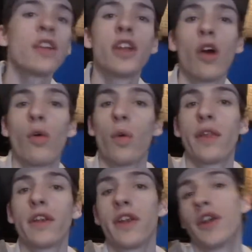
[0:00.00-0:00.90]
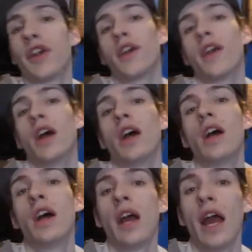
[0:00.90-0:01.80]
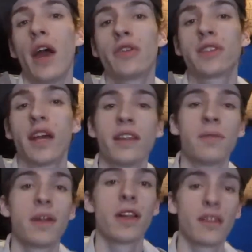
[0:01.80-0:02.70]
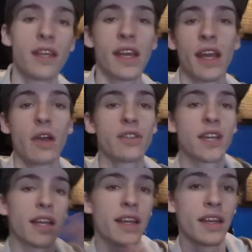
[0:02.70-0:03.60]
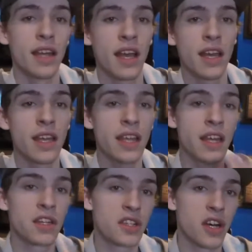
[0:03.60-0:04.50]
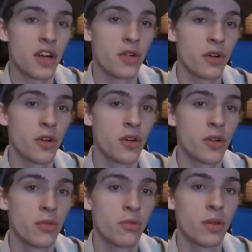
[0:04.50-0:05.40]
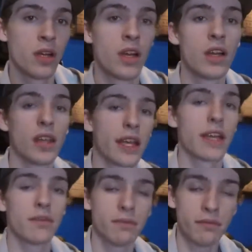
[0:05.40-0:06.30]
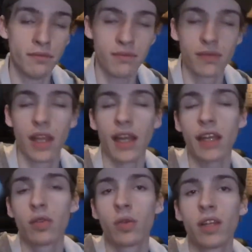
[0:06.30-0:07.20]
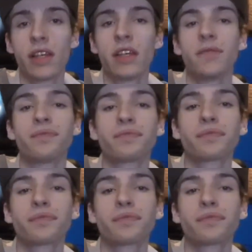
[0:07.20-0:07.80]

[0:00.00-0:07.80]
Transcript: you know, whether you're outside in the middle of the day, outside at night, in a dark room, lighting really